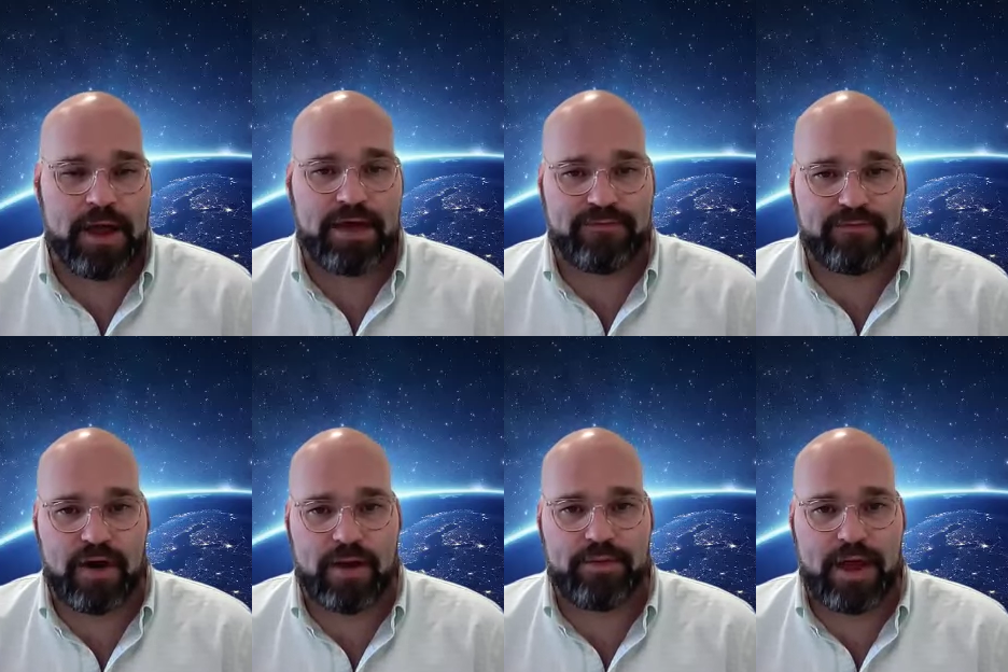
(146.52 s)
and
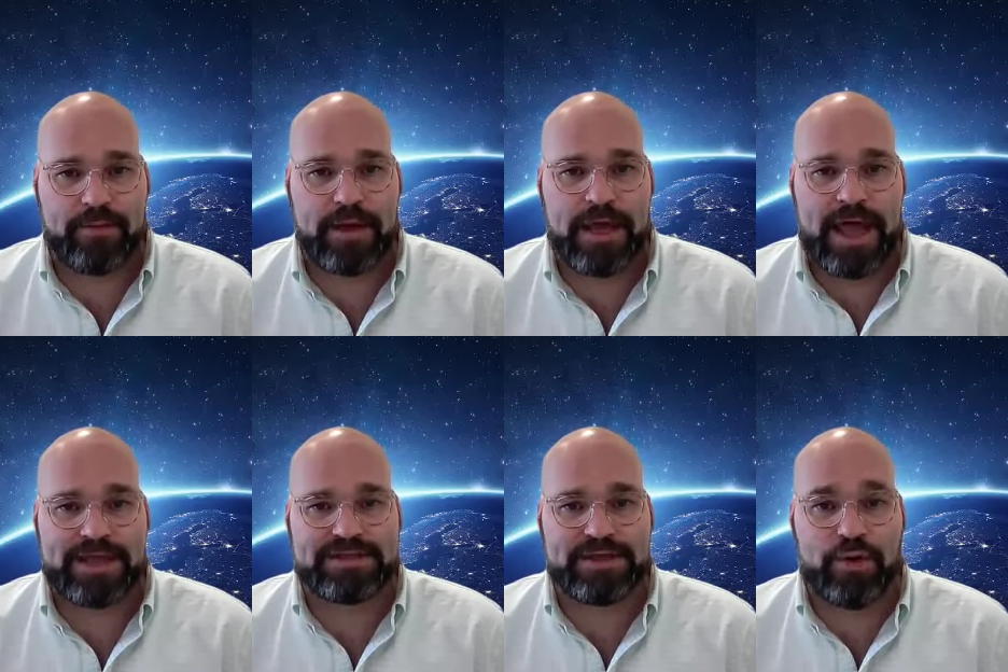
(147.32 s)
from them.
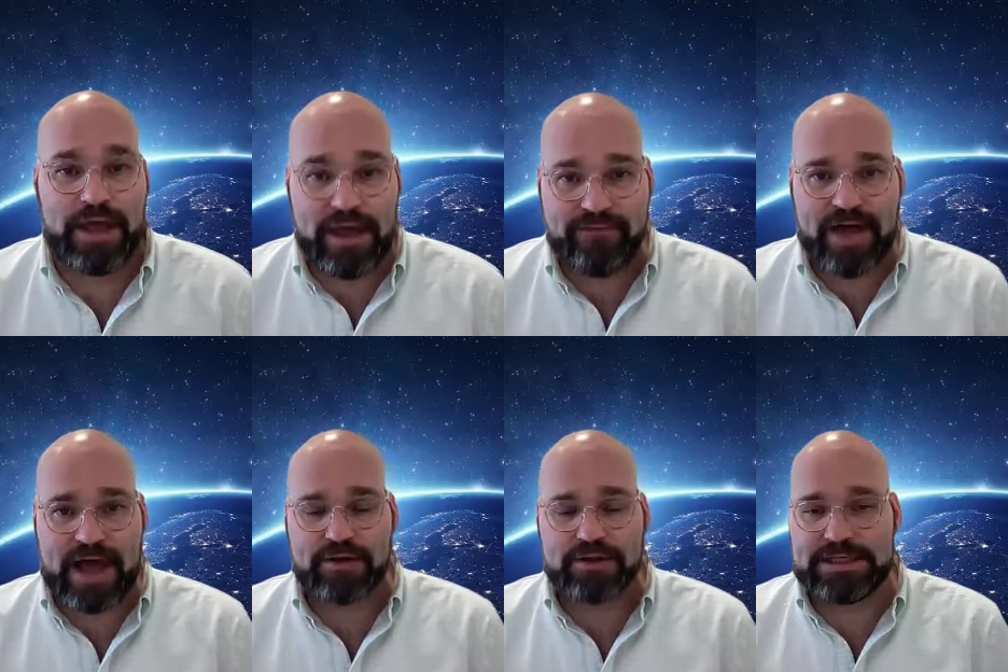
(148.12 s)
And so if
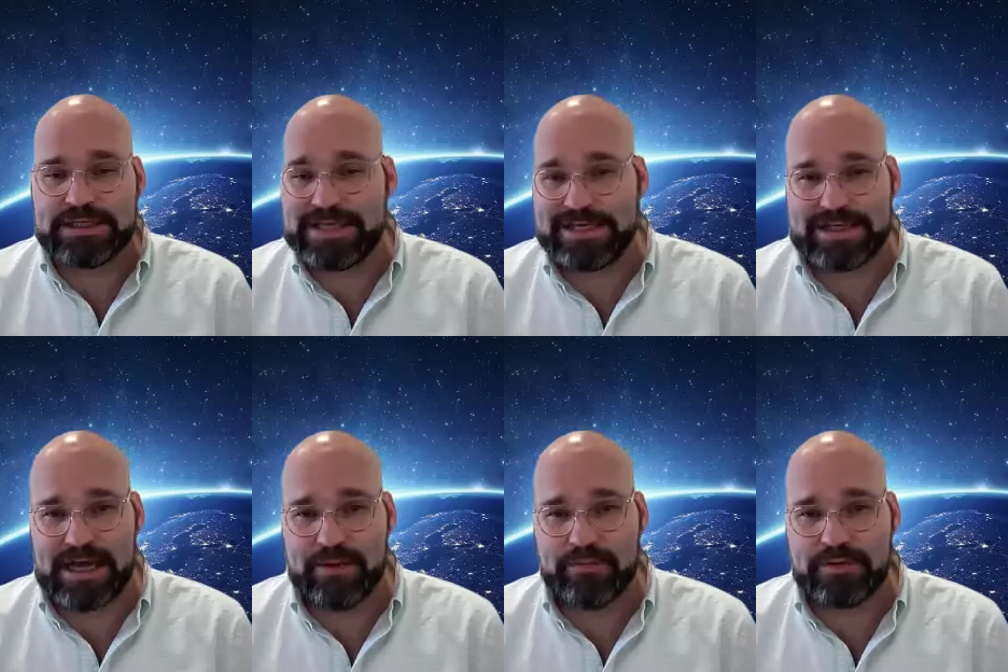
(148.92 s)
faculty take
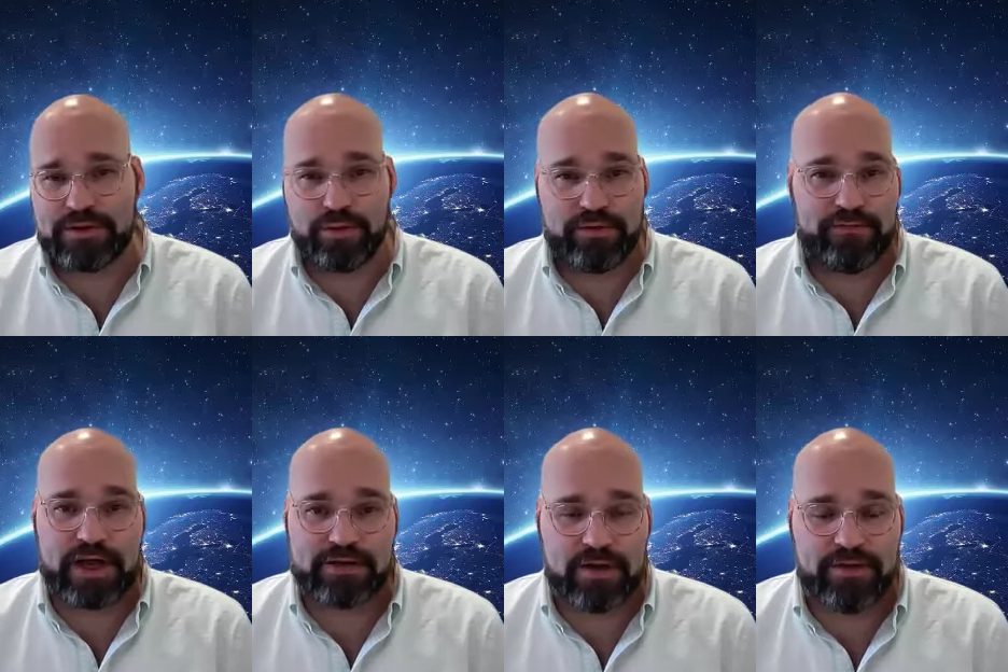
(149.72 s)
time to
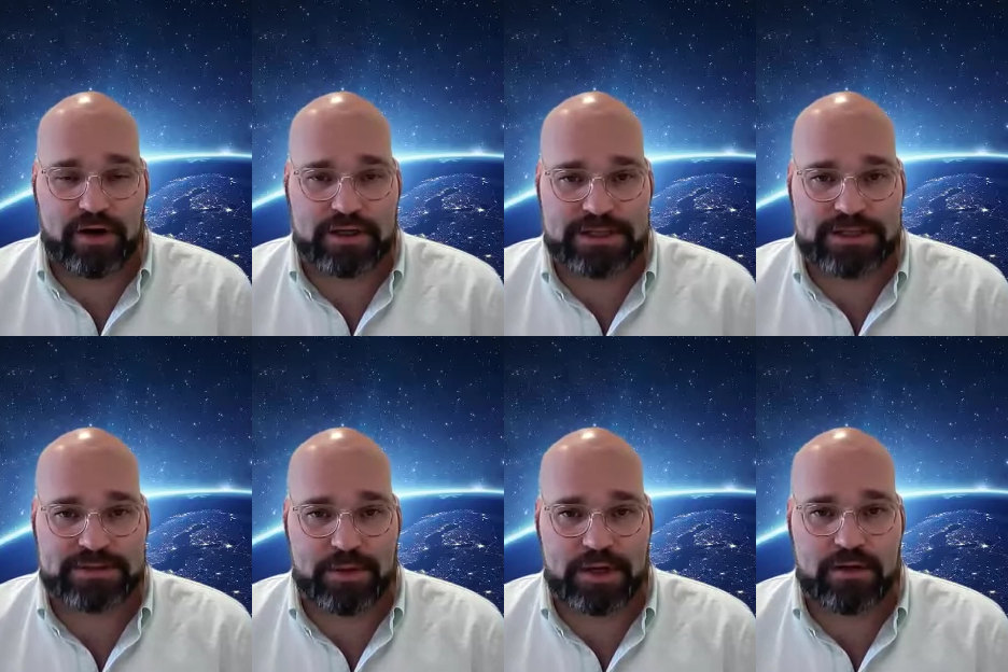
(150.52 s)
reflect on their
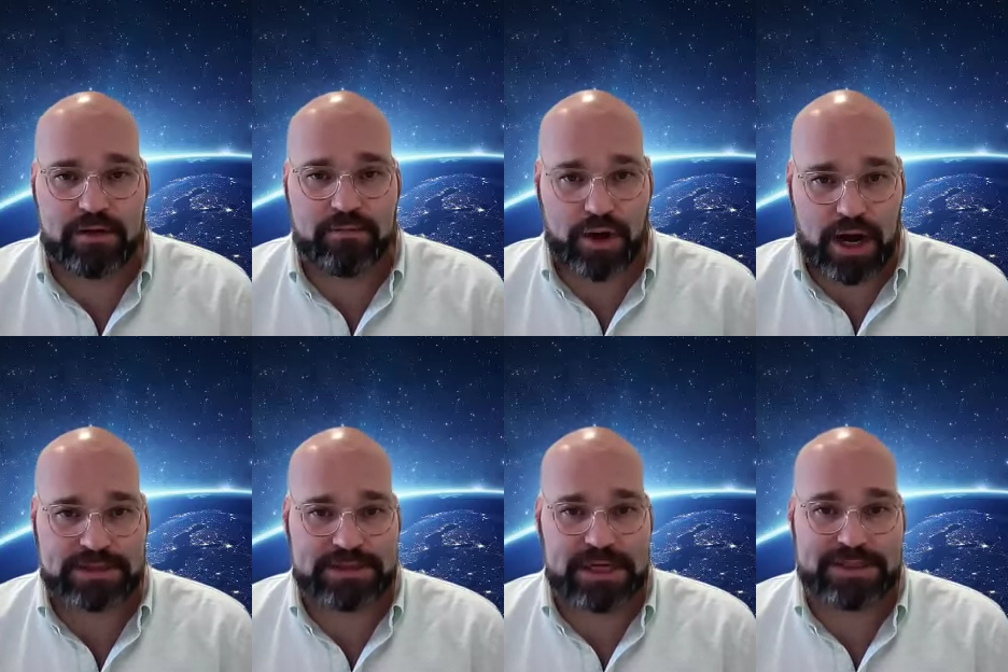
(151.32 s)
assessment
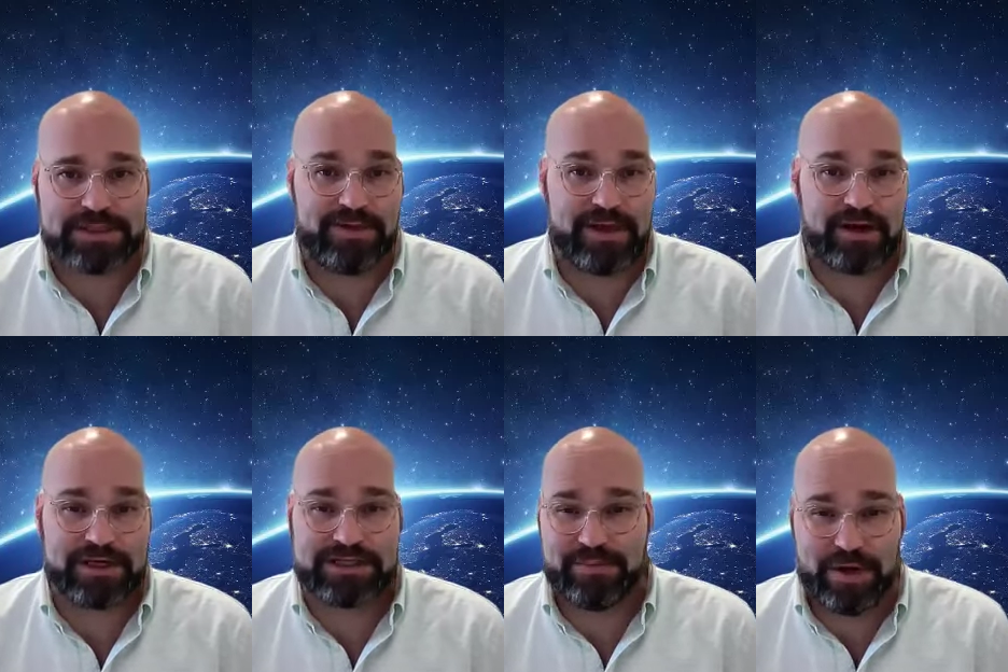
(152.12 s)
process and their
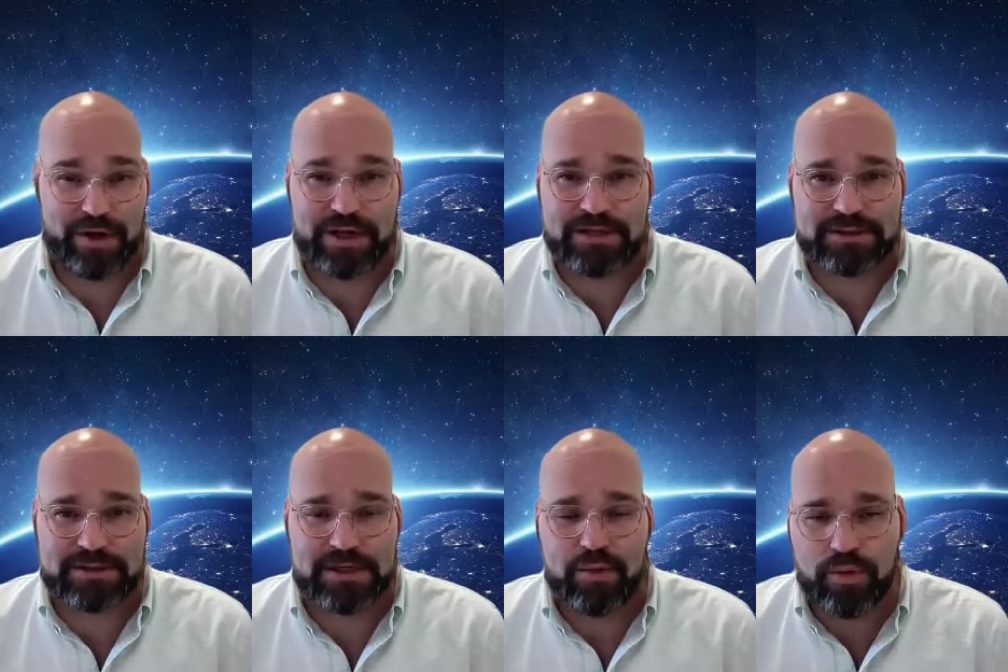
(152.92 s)
experience
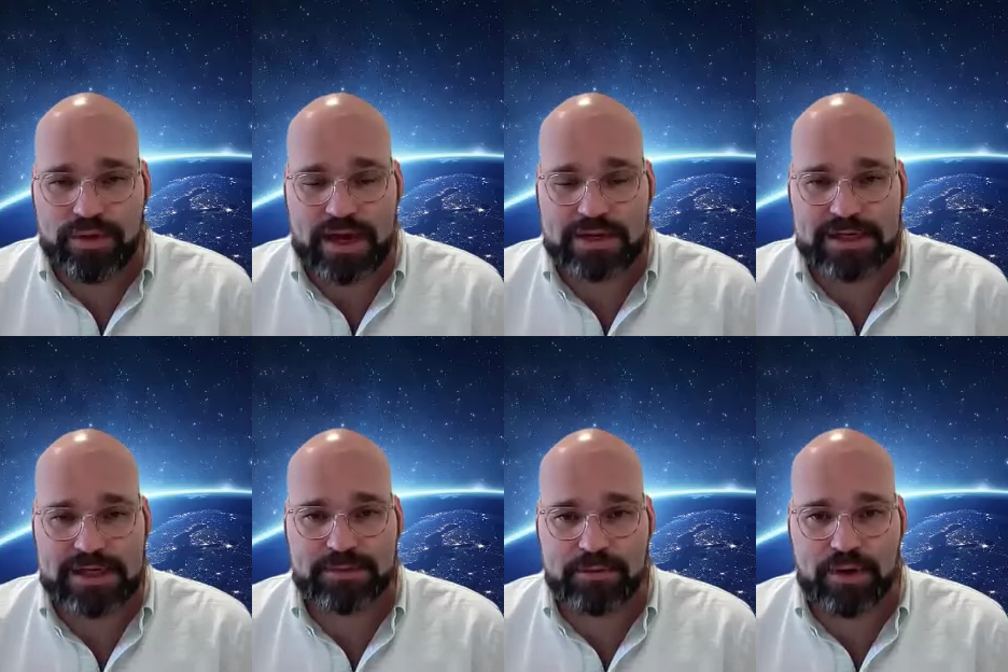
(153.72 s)
with that
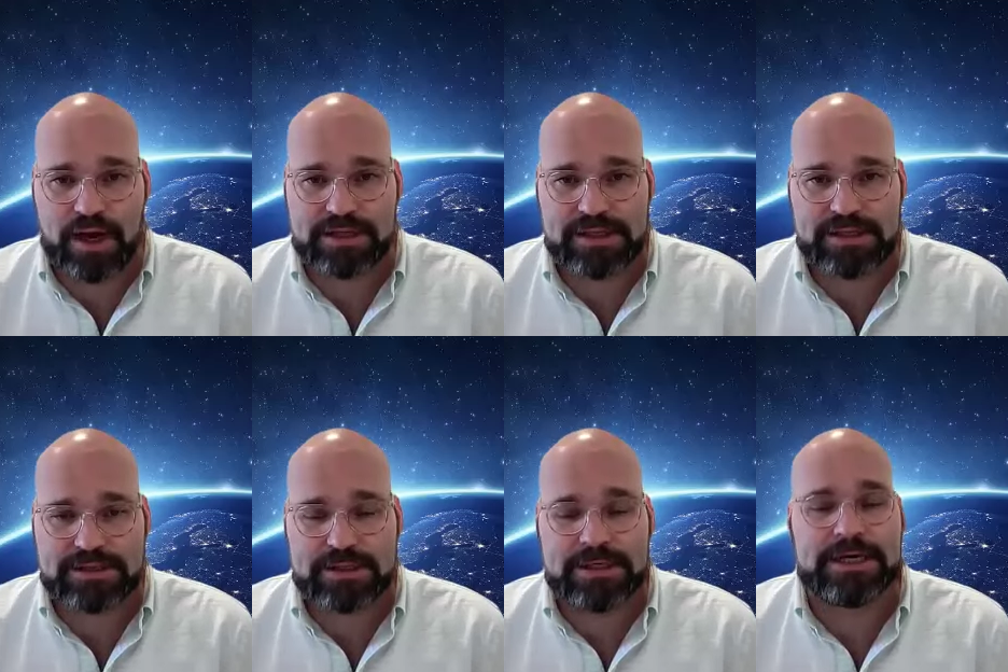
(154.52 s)
assessment process,